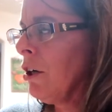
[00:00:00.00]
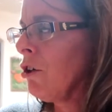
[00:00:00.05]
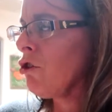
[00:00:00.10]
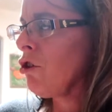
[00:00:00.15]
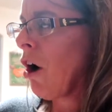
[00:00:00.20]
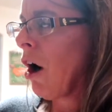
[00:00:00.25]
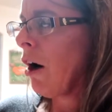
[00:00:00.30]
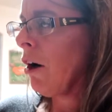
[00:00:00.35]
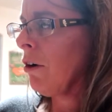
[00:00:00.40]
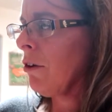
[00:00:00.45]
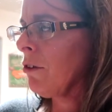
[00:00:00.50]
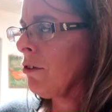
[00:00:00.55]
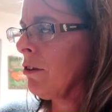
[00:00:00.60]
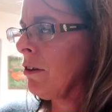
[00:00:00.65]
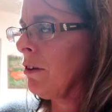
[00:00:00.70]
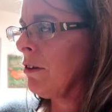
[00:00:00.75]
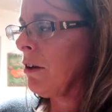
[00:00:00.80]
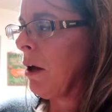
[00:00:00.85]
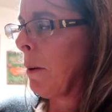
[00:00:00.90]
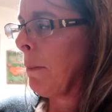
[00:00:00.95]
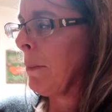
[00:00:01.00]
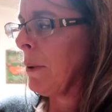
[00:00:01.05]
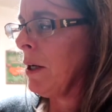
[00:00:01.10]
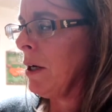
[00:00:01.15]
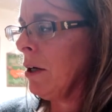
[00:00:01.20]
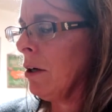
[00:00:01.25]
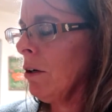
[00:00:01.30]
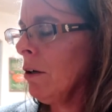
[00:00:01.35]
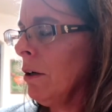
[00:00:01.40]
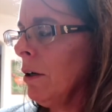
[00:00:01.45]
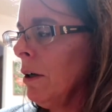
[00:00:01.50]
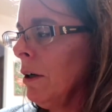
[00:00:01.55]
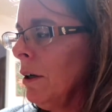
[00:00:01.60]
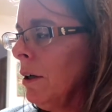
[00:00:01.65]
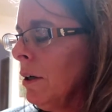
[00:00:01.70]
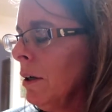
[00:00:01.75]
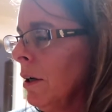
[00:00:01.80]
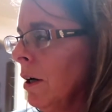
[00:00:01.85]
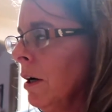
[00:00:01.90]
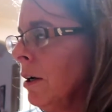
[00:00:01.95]
Charles is up here.
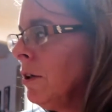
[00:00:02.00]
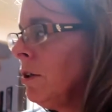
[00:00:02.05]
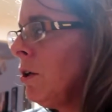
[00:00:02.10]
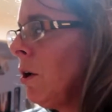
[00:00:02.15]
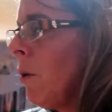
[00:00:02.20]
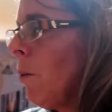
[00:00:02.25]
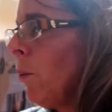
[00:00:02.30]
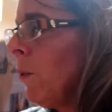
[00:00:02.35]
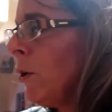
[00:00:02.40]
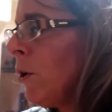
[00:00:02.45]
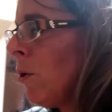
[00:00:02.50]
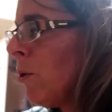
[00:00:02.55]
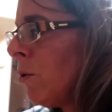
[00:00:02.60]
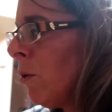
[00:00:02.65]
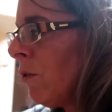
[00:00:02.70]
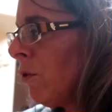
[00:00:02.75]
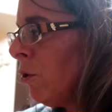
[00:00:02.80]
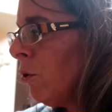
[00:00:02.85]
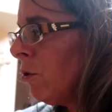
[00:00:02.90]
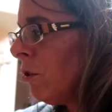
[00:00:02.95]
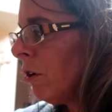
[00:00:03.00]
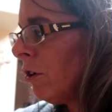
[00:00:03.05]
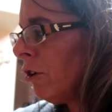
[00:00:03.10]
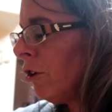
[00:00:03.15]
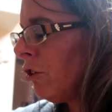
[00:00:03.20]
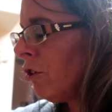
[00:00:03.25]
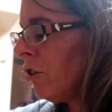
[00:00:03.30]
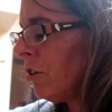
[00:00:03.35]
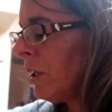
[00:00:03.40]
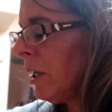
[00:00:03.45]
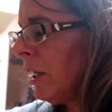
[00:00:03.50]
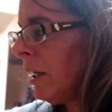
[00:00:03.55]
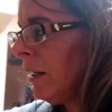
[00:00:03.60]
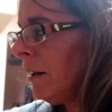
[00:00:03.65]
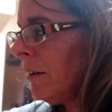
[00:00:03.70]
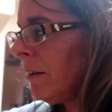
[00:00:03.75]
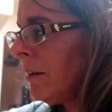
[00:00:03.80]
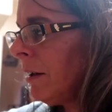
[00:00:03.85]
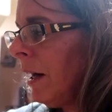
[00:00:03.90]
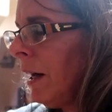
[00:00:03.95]
No, we don't know if he's allergic to
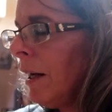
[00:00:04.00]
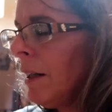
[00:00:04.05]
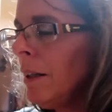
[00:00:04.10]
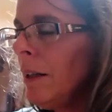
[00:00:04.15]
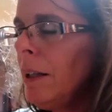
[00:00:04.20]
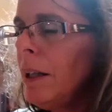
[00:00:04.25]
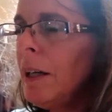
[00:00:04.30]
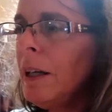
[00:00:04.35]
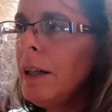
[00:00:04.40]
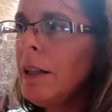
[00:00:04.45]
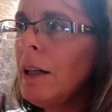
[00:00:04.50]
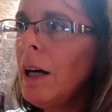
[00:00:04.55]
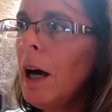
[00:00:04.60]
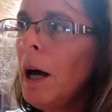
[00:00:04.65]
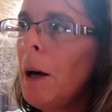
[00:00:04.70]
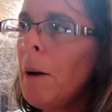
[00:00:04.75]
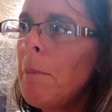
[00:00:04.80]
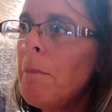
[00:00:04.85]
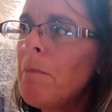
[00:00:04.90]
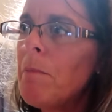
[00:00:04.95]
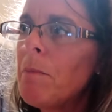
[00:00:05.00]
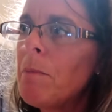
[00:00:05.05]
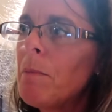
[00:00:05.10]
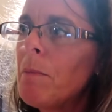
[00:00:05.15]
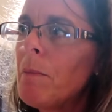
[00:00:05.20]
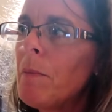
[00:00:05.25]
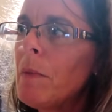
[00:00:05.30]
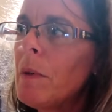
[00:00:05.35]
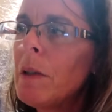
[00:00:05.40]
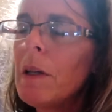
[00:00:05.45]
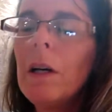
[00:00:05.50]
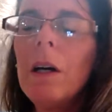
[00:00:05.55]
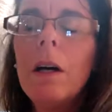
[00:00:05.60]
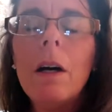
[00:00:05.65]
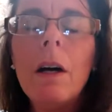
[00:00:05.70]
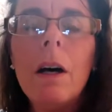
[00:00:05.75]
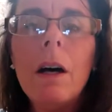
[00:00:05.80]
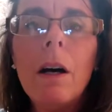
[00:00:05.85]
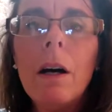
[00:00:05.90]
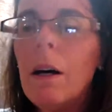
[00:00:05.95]
kitties. And then um,
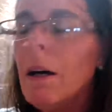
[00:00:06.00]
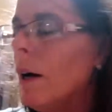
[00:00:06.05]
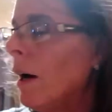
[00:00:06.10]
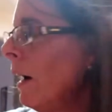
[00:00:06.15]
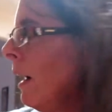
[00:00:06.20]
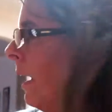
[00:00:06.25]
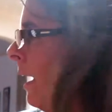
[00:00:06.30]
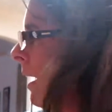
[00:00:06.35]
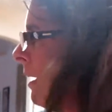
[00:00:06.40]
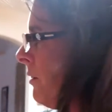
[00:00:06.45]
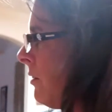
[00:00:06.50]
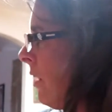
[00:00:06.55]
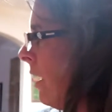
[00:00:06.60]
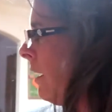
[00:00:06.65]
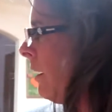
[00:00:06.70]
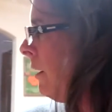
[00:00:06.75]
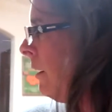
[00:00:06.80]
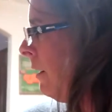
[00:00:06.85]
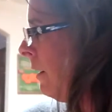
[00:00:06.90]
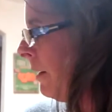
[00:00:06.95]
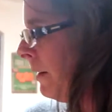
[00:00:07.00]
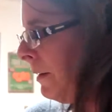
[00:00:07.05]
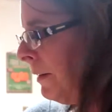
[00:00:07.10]
as I,